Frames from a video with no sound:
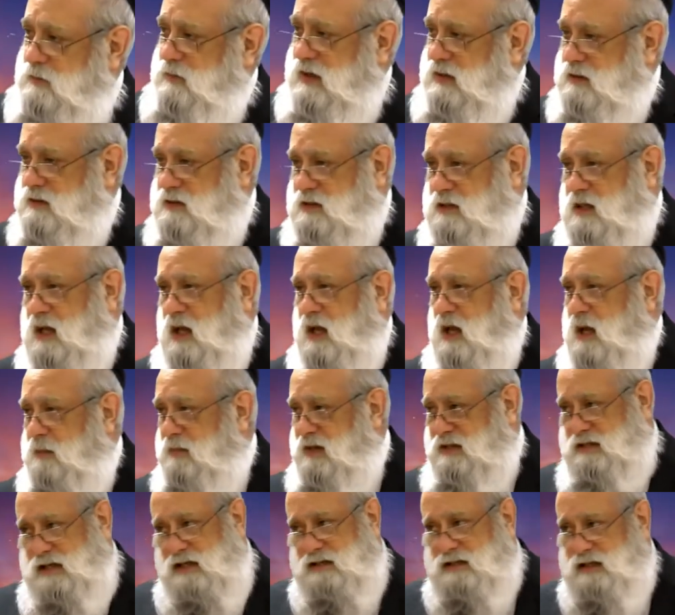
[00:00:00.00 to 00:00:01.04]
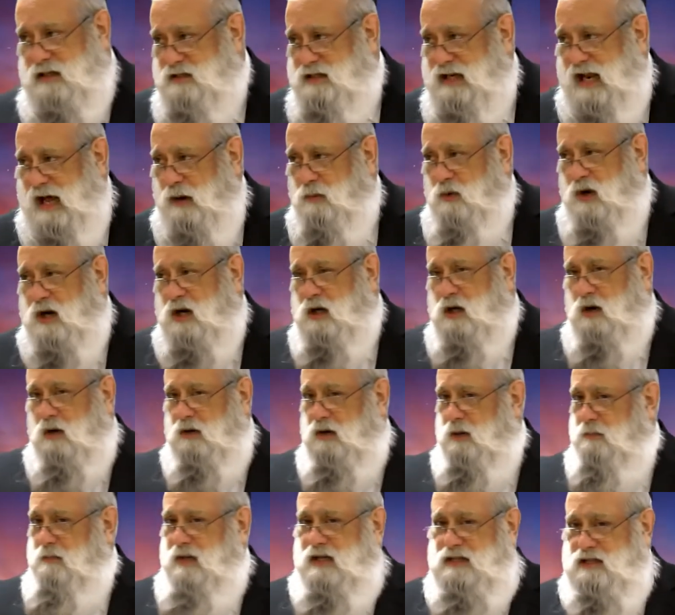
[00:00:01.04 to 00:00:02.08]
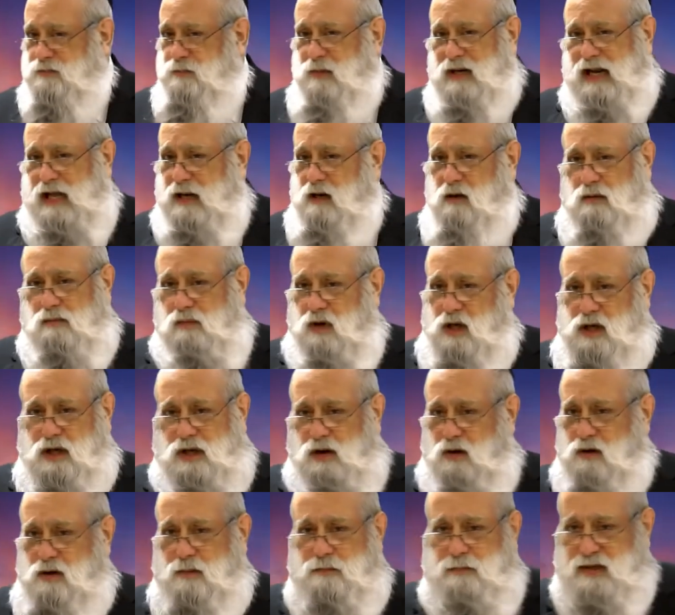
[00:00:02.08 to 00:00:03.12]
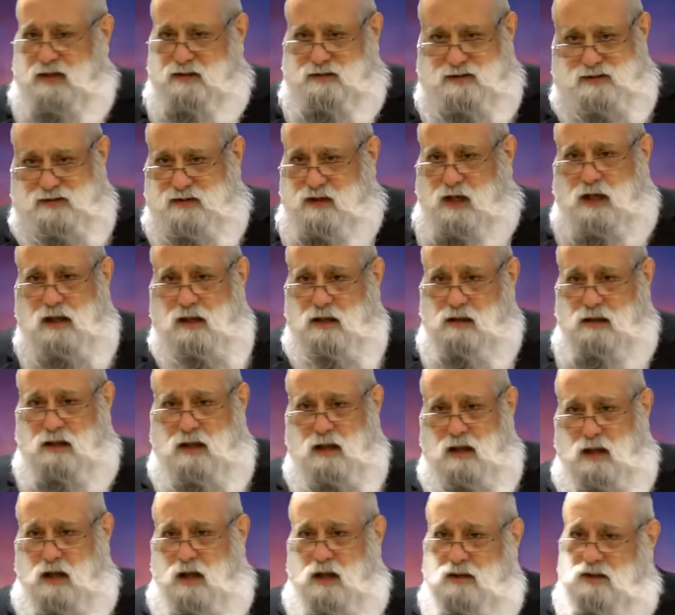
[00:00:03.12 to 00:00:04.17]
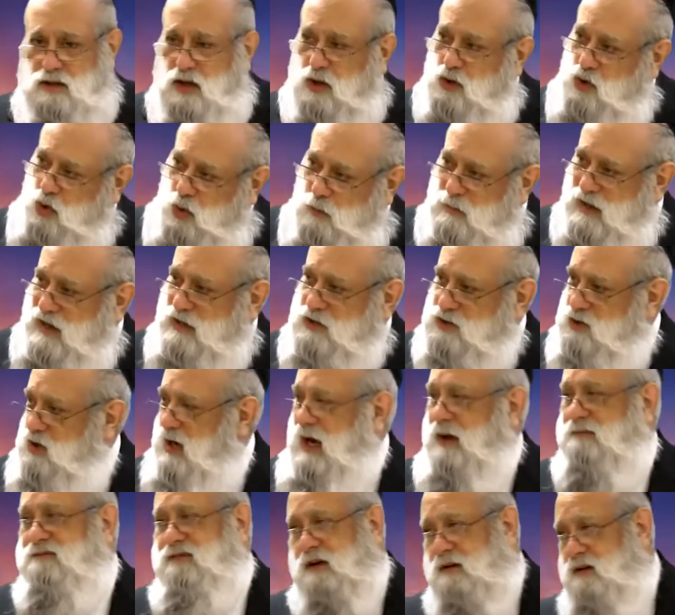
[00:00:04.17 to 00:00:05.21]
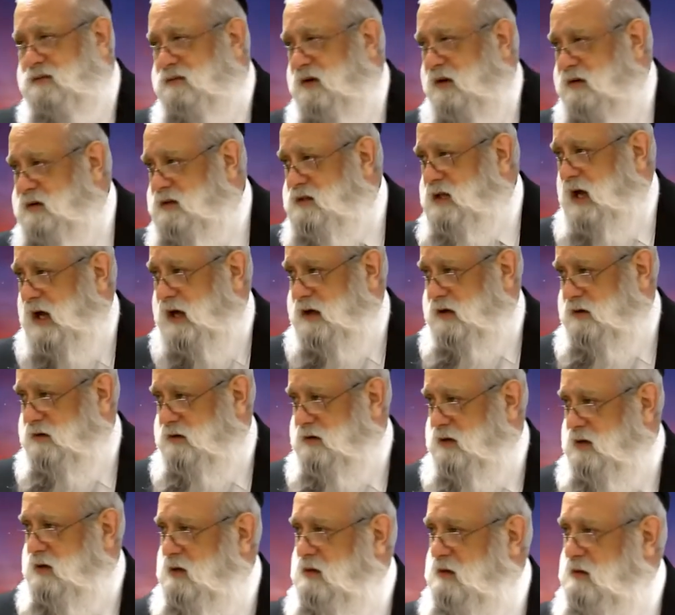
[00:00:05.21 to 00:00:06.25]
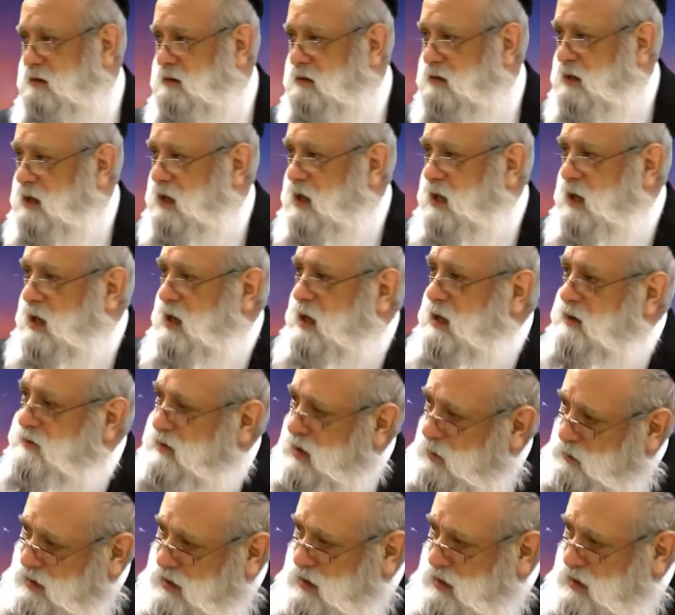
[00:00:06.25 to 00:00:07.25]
to Minsk. He says, listen, I want to go to Minsk, but I don't want to go to Pinsk. So you make sure I'm very, very tired, that